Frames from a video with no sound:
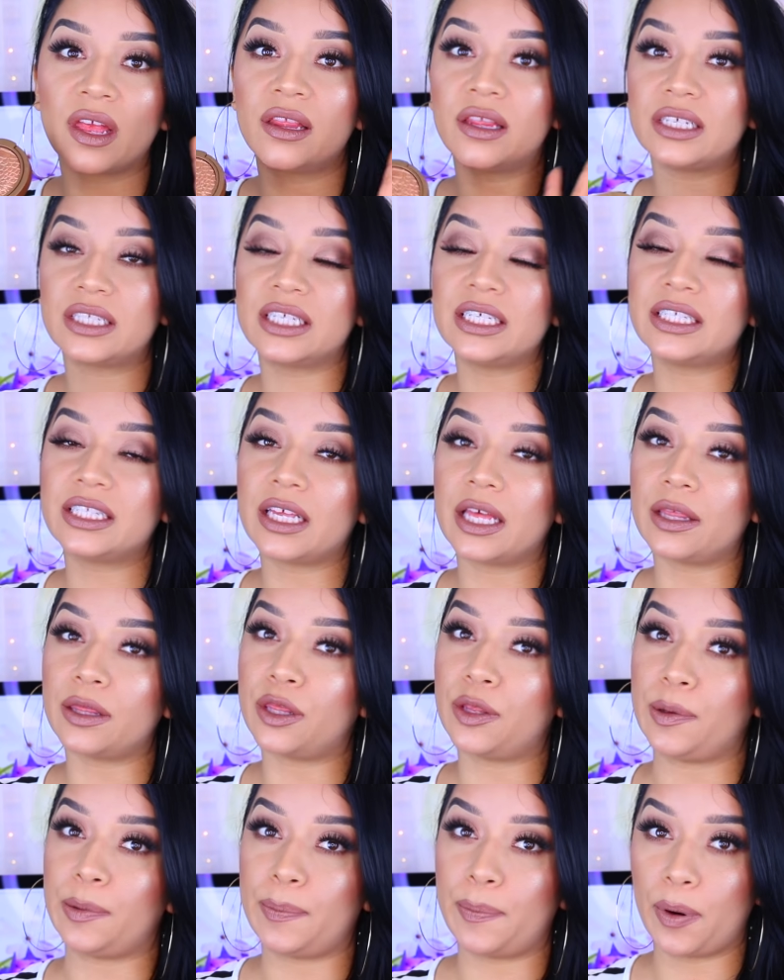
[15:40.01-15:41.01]
This is
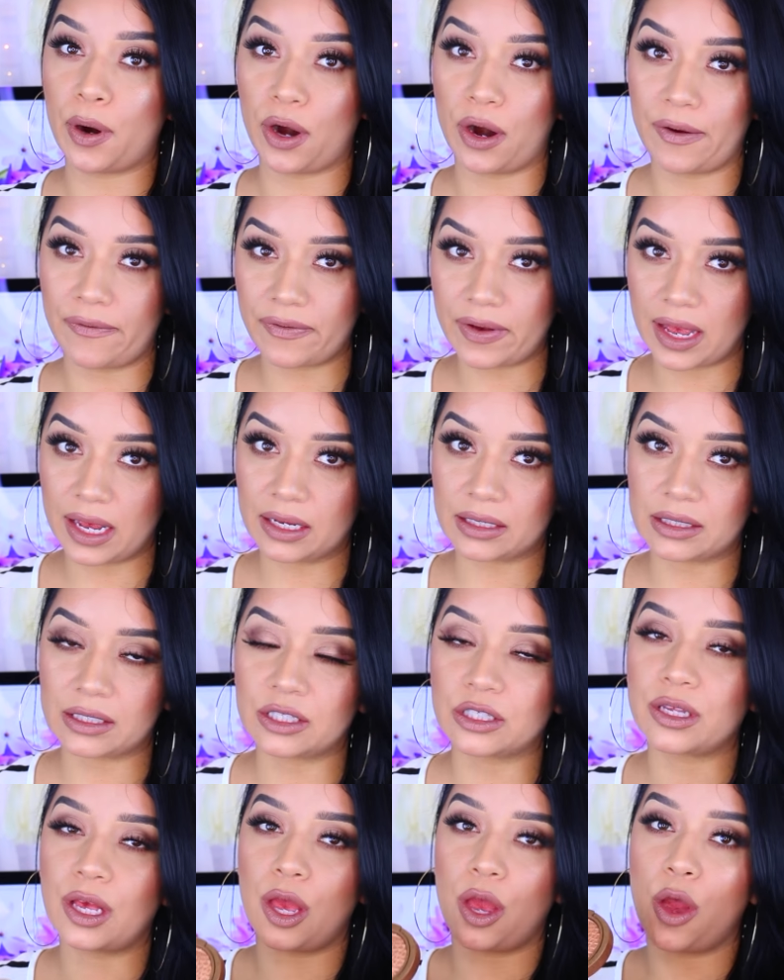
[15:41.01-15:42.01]
the
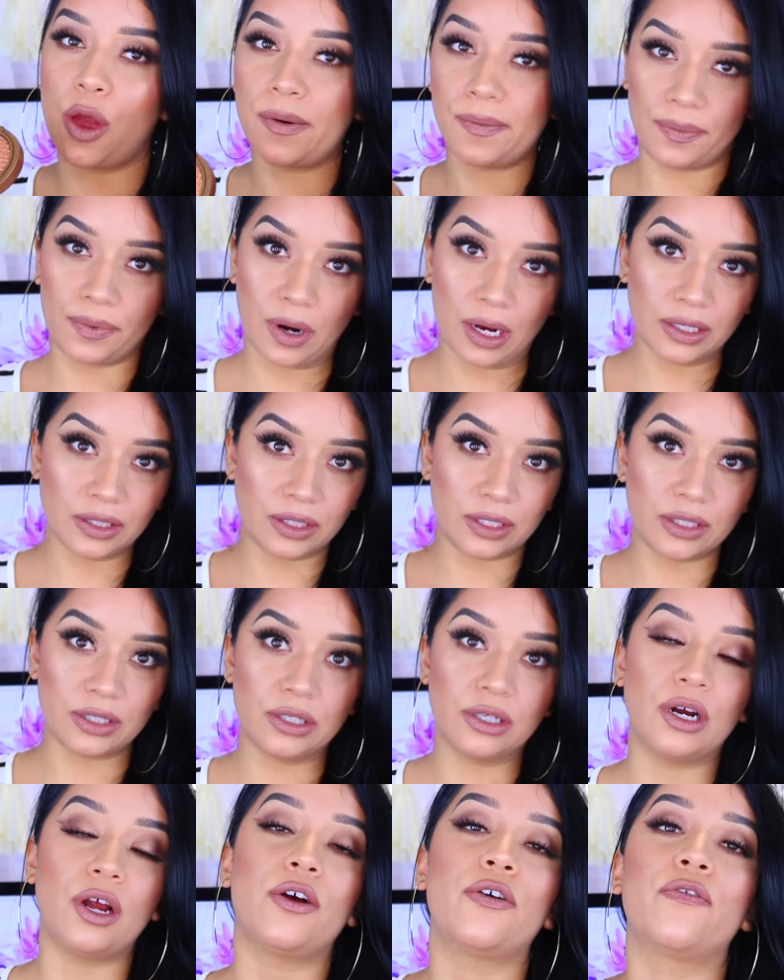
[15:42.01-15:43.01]
perfect
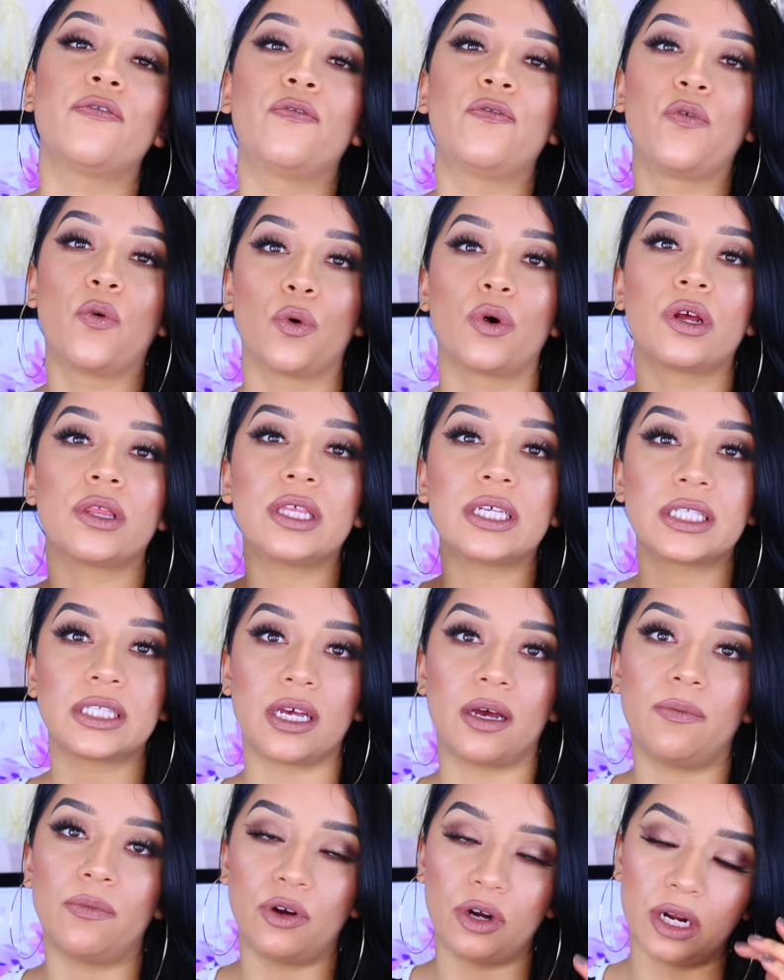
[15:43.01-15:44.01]
bronzer for the
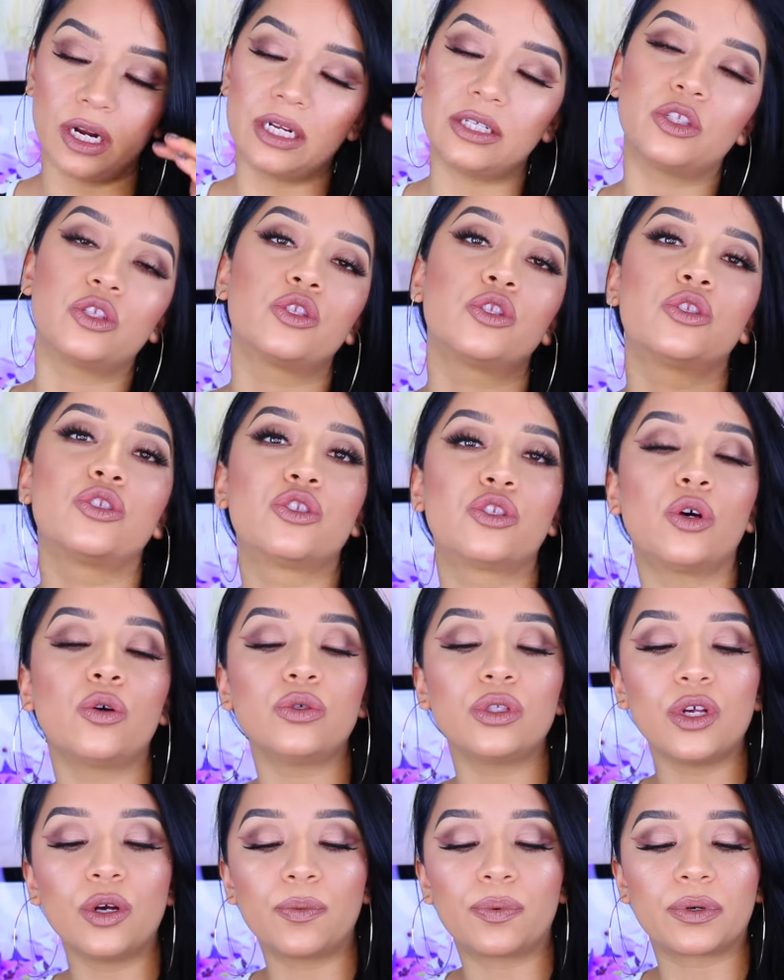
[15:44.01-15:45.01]
summer. It is
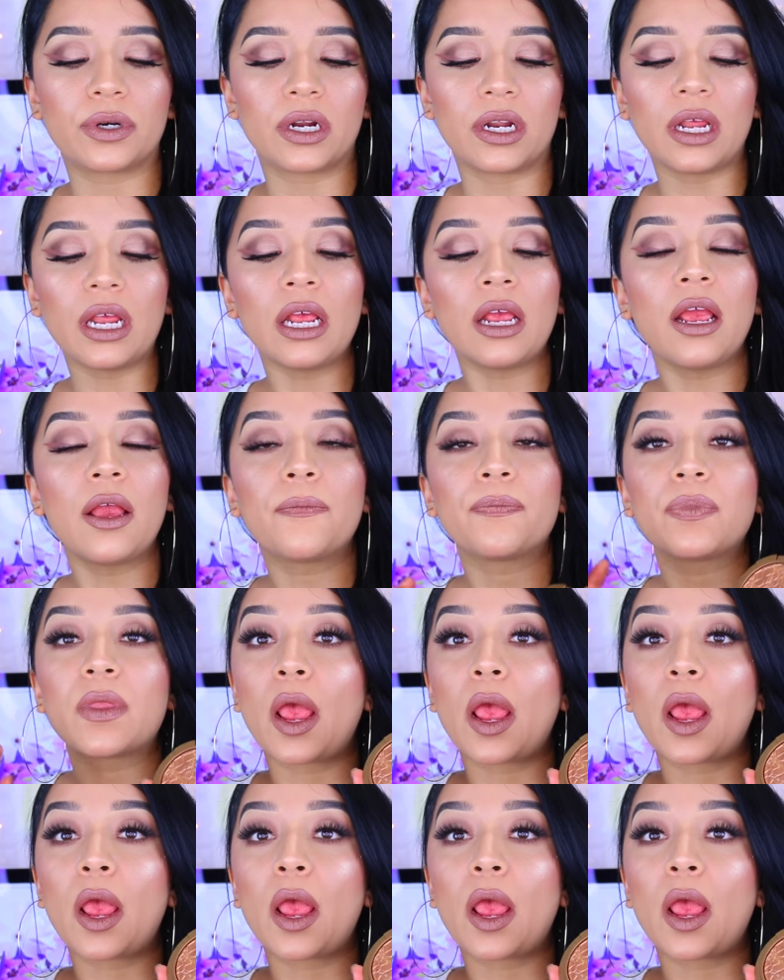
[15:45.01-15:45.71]
so, so pretty.